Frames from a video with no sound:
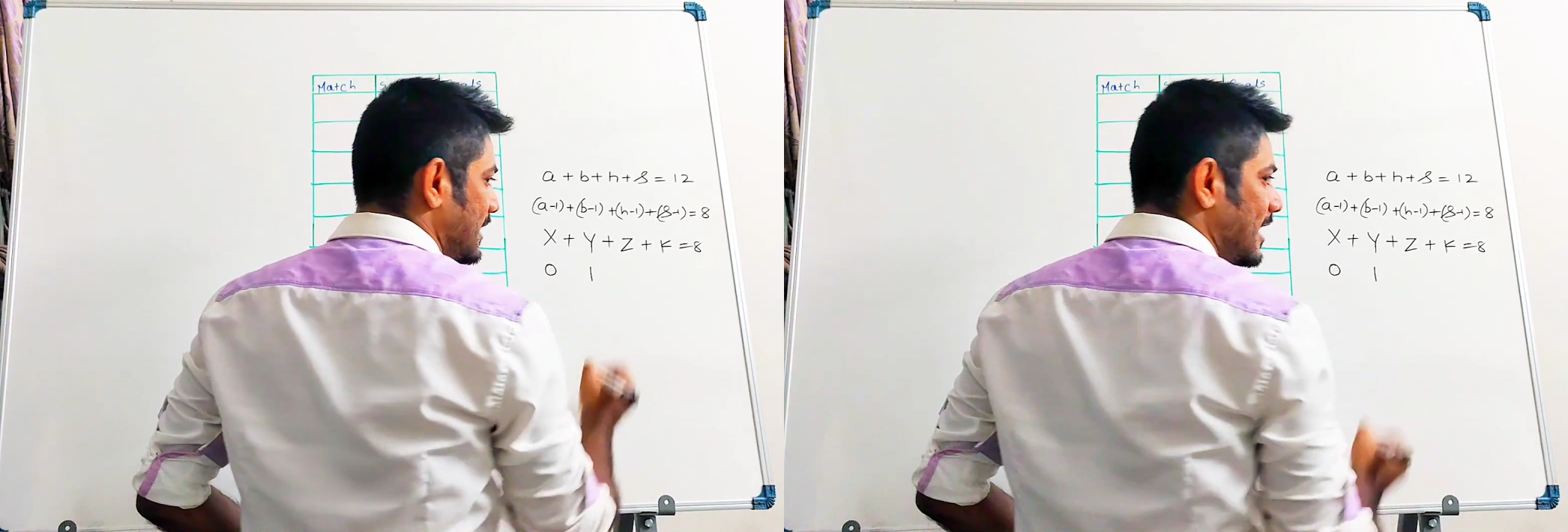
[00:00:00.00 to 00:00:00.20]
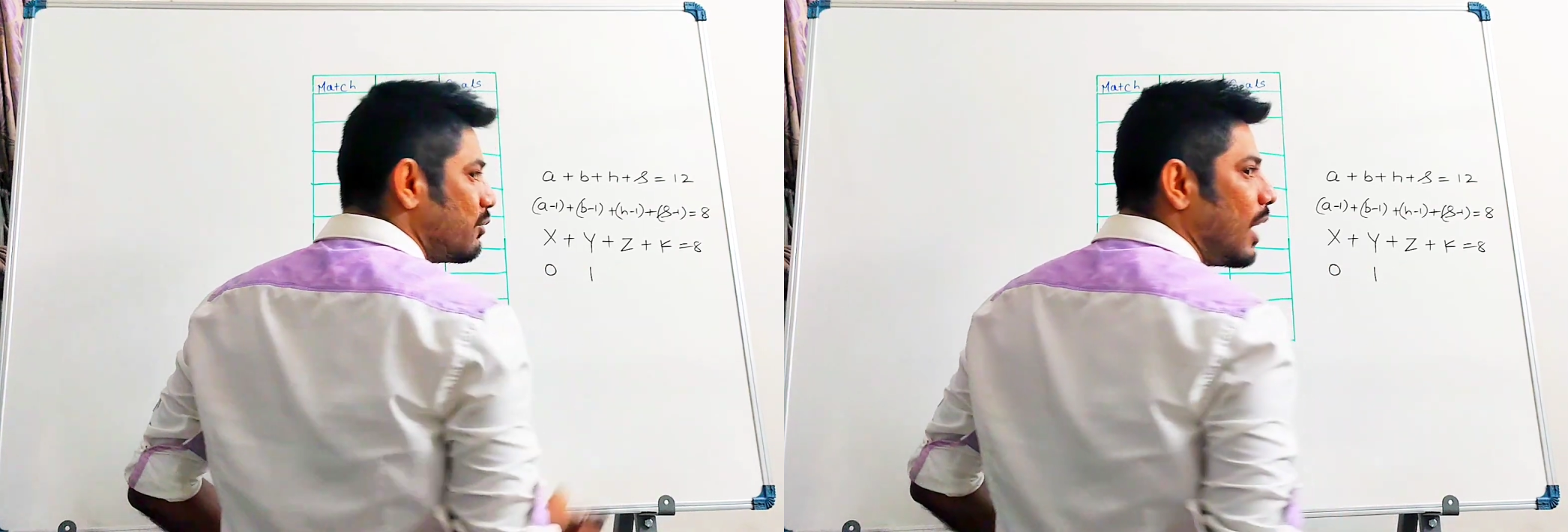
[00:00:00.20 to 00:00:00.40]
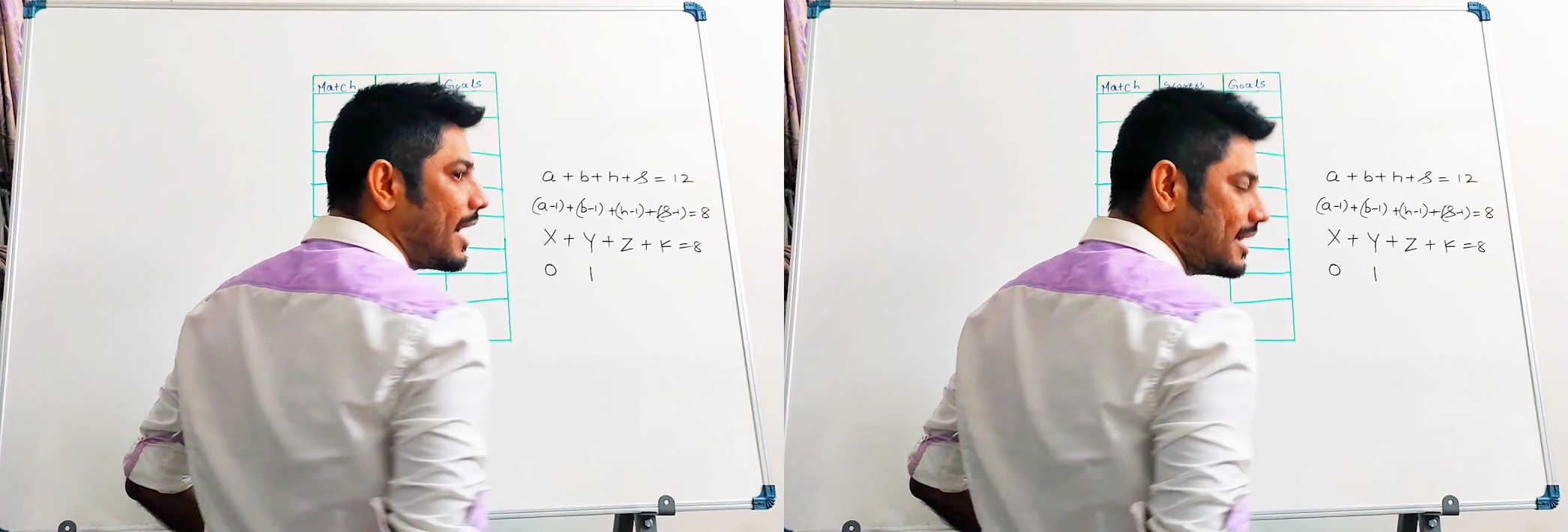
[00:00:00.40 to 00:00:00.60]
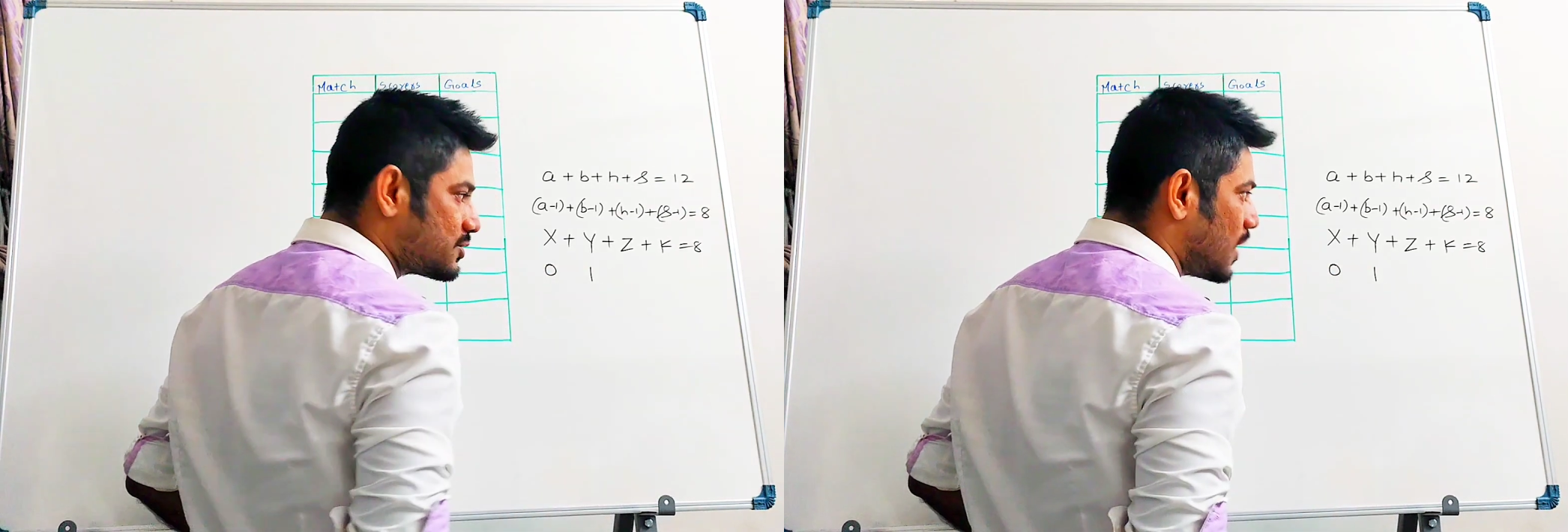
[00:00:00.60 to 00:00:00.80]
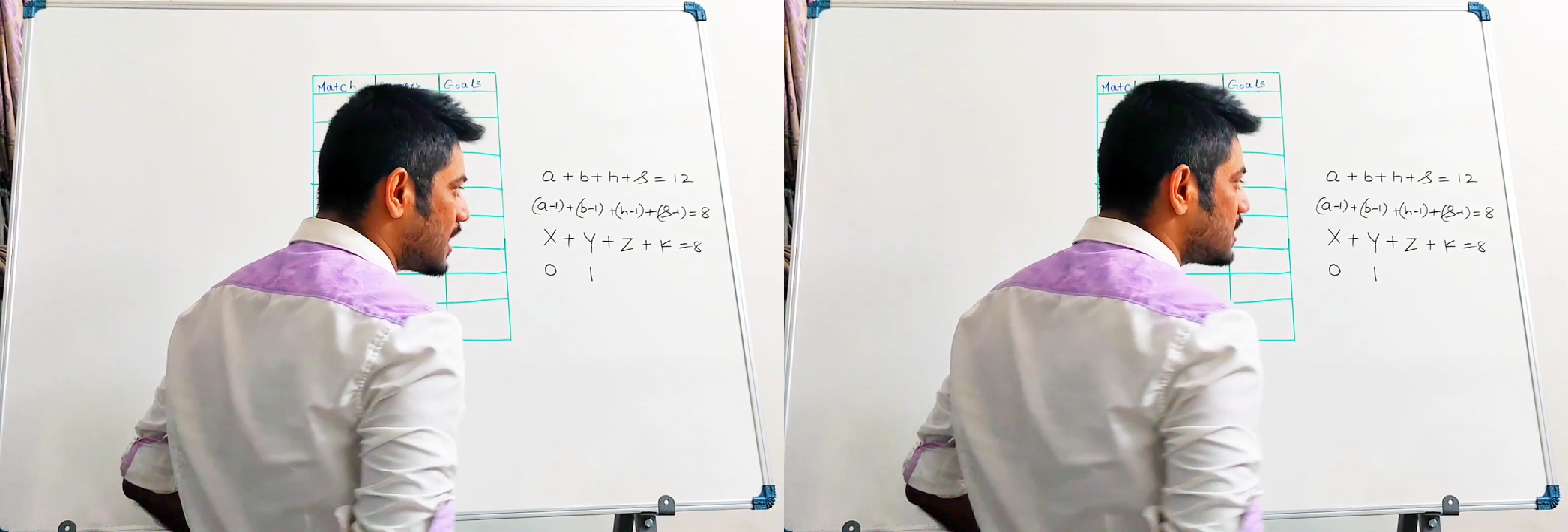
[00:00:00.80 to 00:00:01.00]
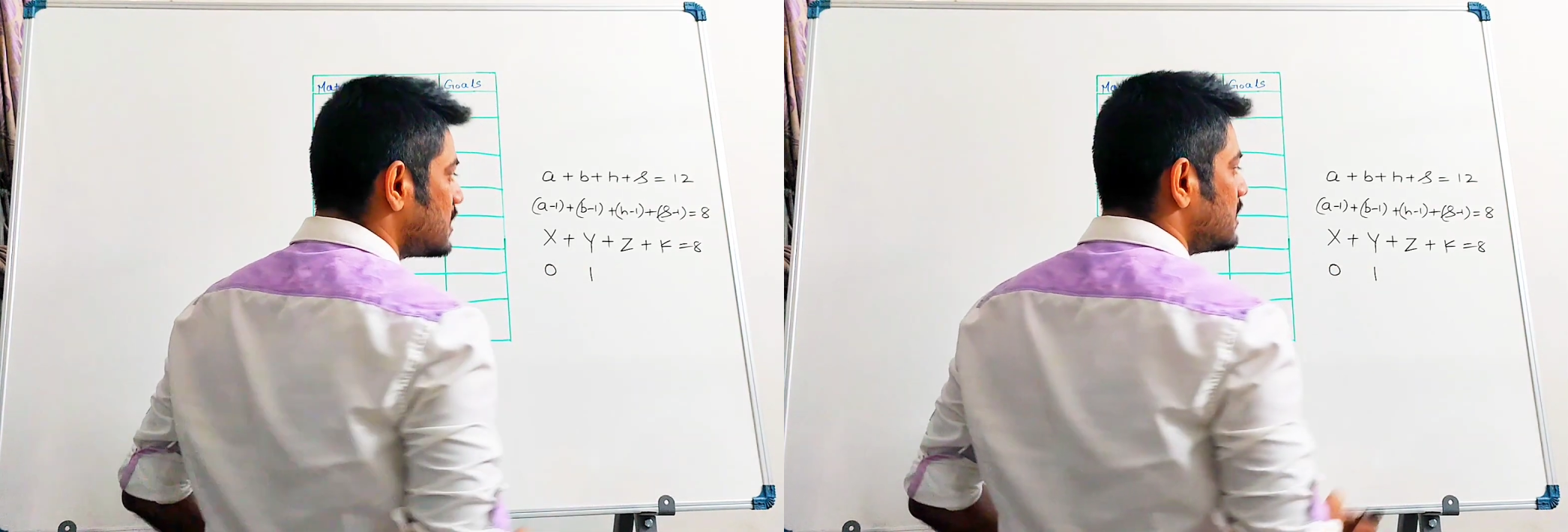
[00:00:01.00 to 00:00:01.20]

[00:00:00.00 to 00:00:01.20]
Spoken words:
take Y as 1.